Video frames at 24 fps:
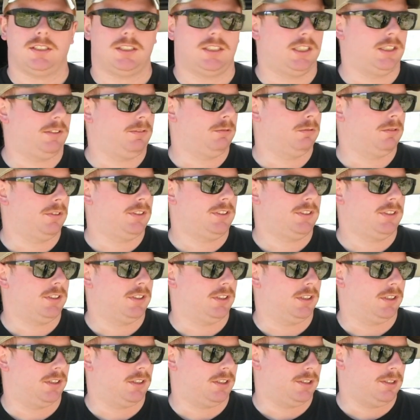Hey everyone,
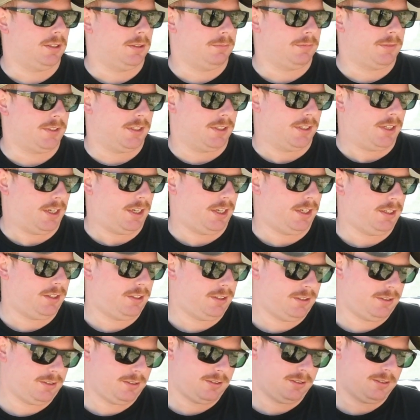today
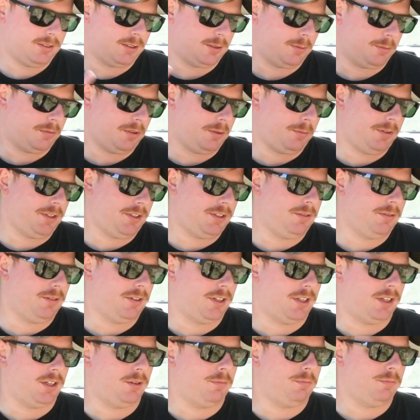I'm going to be doing
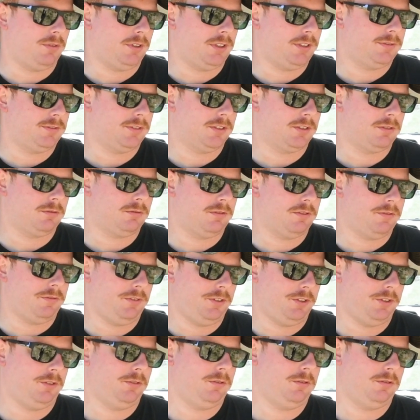a brief little
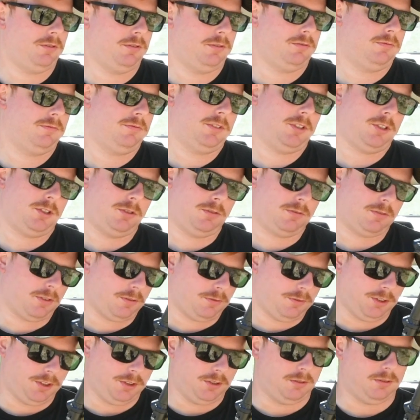
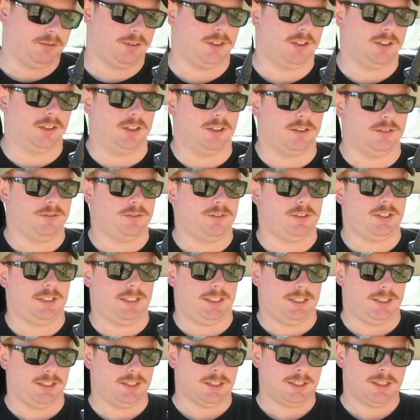overview of
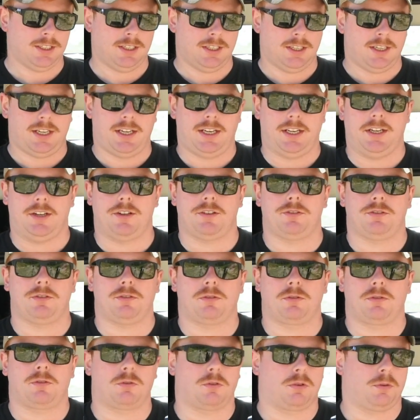the
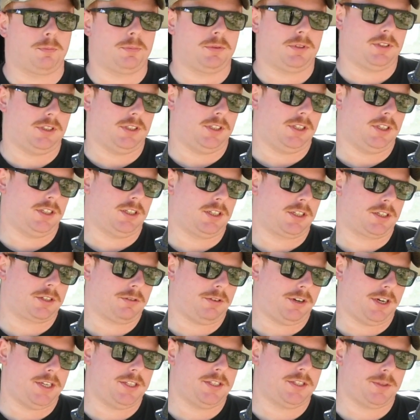Andro Corp
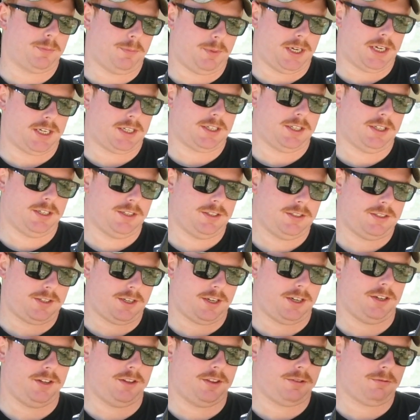crane spec
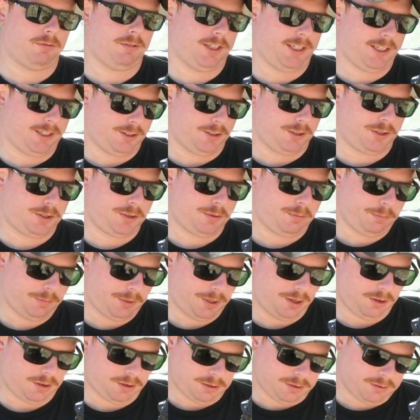10 3-inch
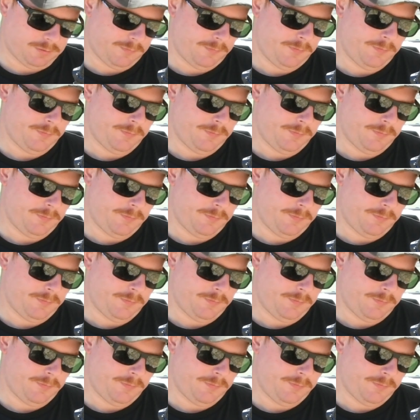barrel.